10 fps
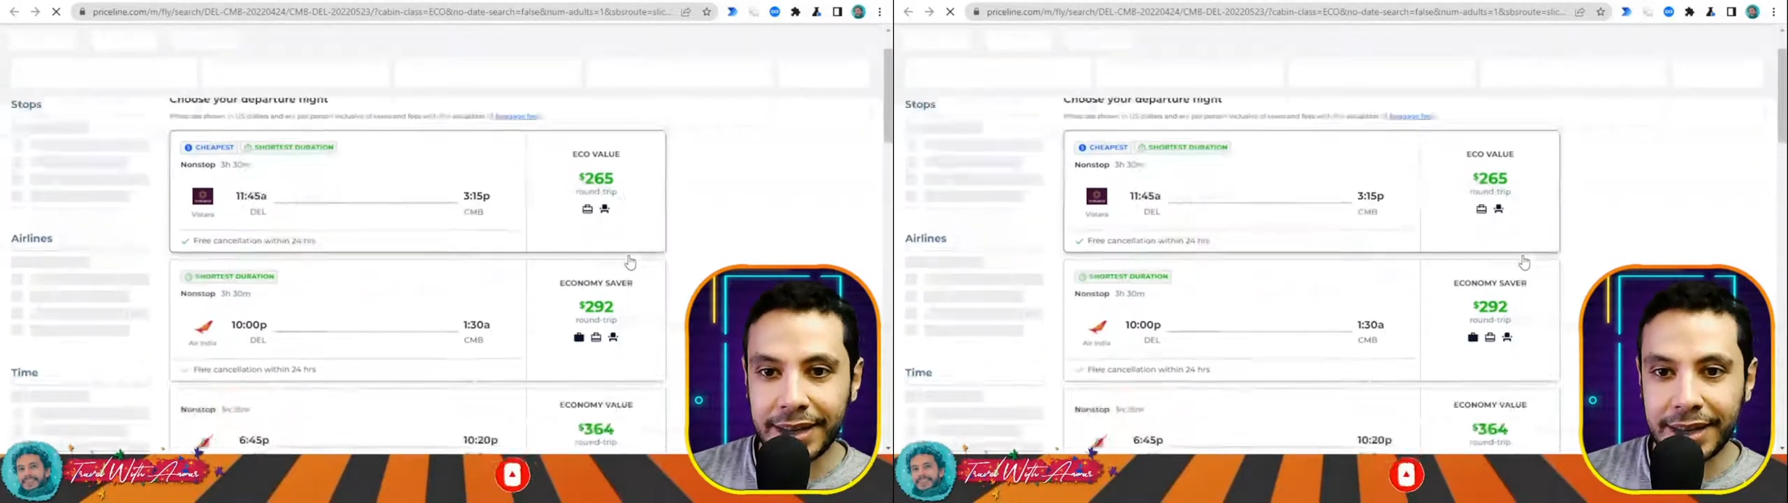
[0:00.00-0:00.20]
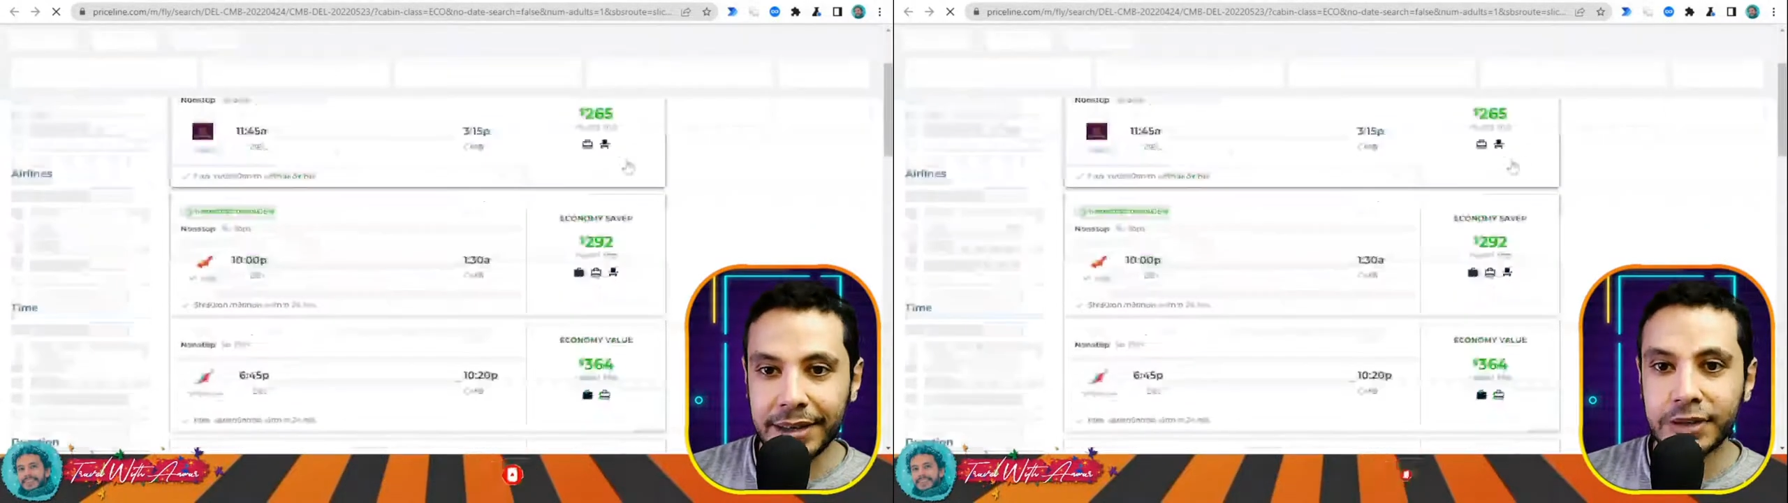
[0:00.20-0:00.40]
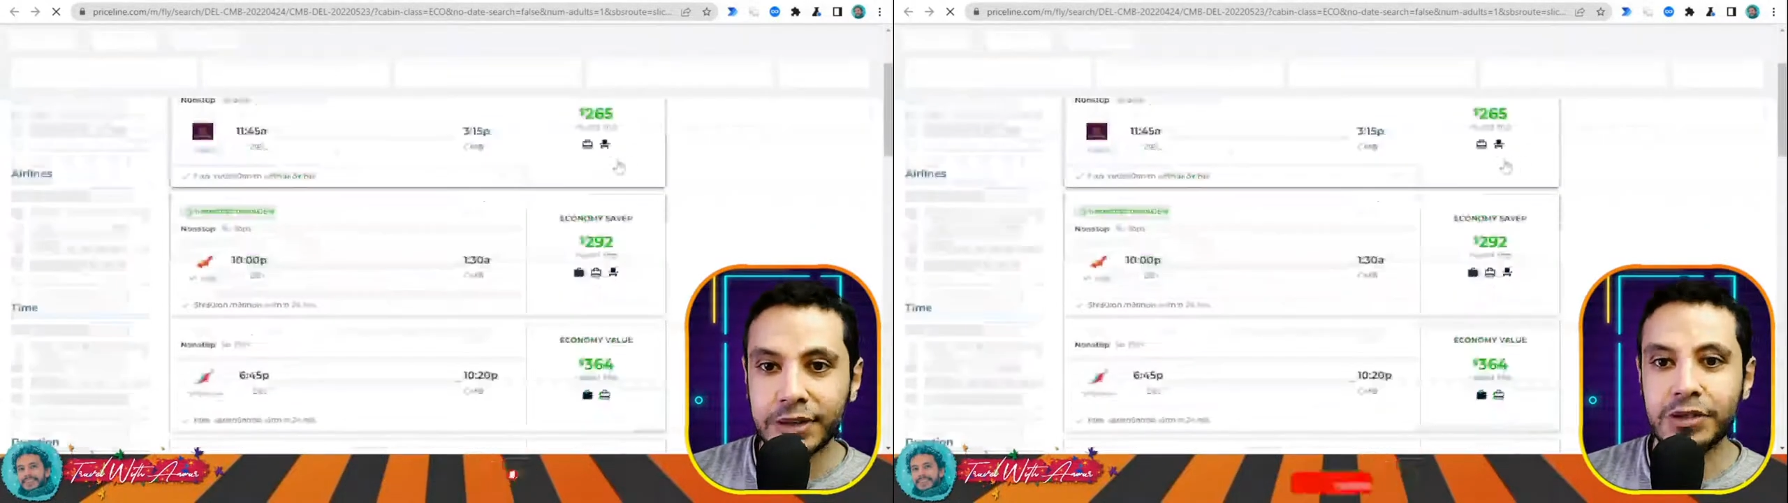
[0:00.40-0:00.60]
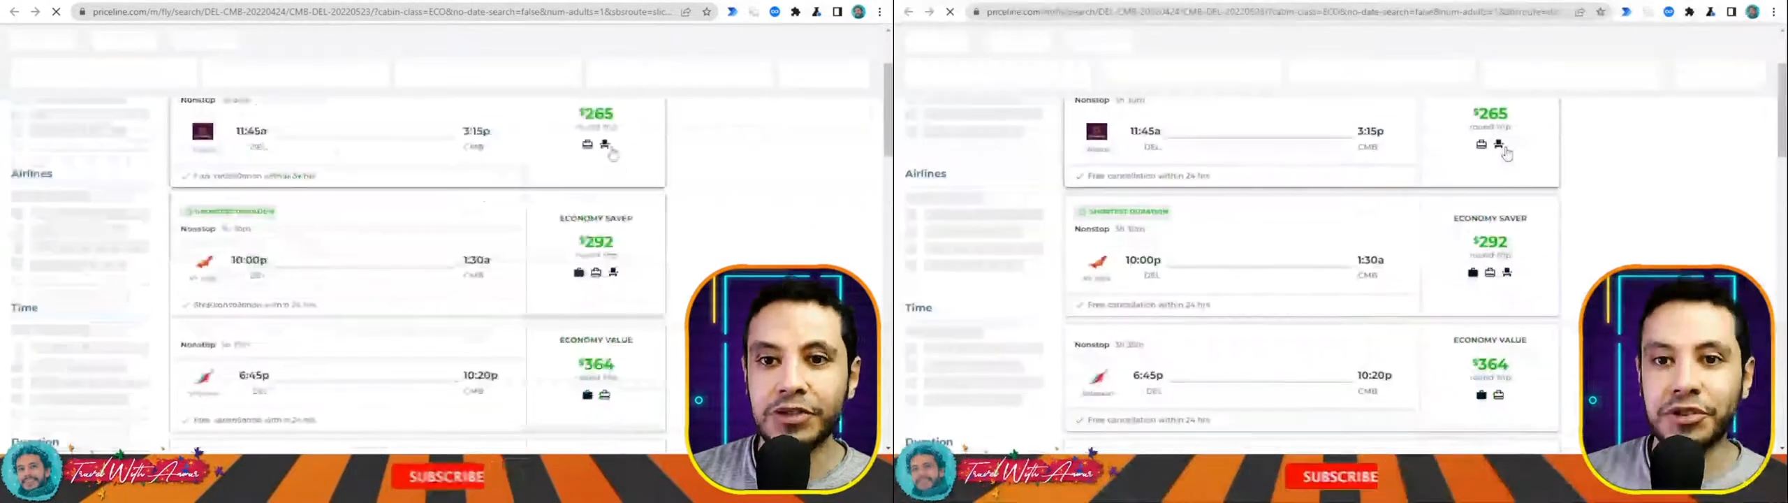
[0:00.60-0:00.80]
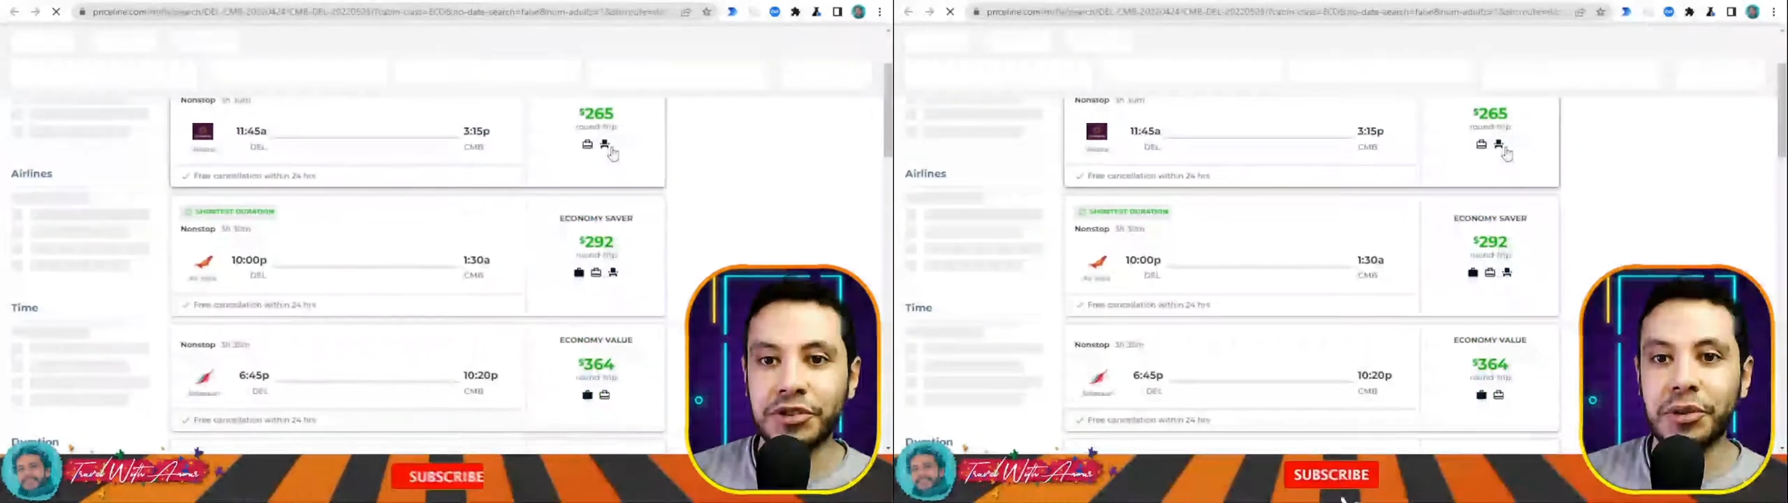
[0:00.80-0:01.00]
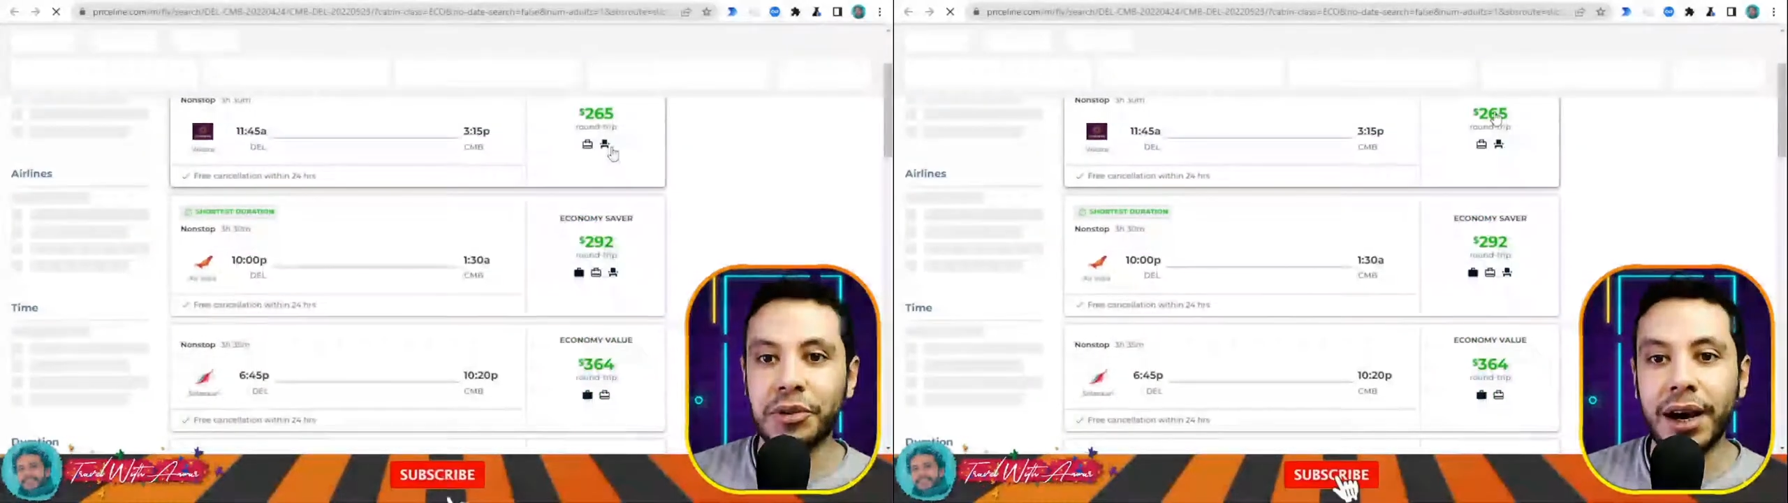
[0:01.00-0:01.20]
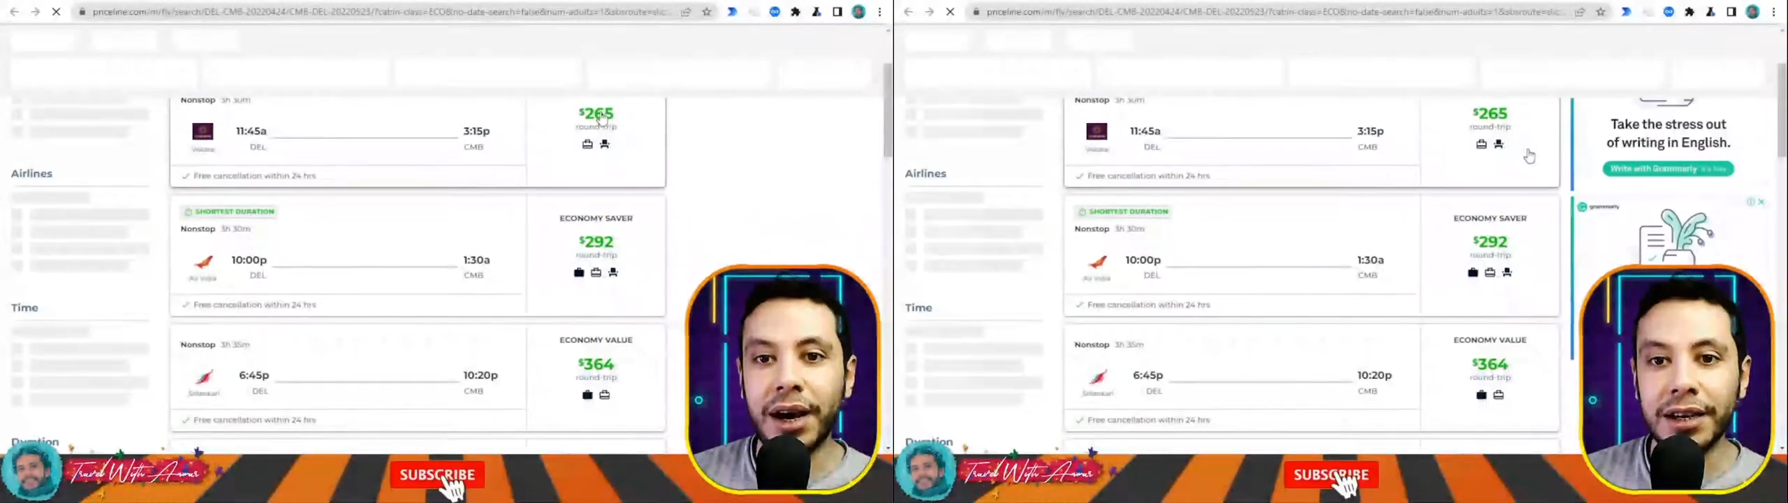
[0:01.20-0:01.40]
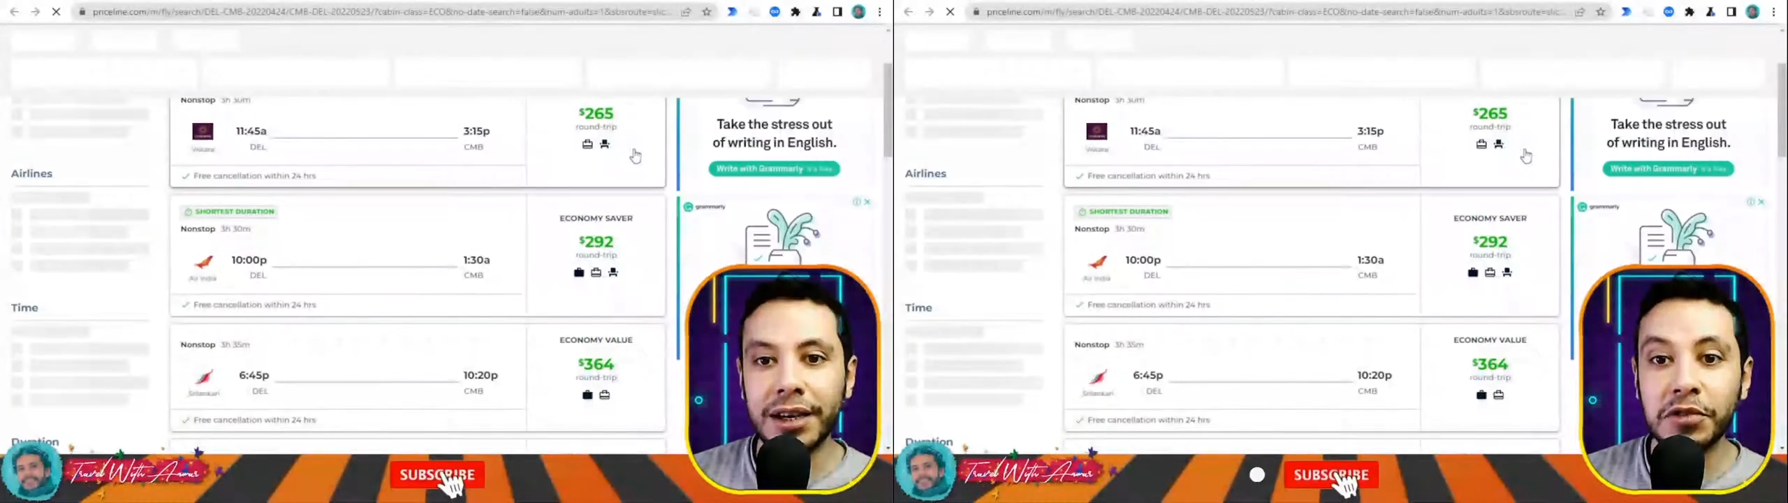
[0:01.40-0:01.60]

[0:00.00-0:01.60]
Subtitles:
is the price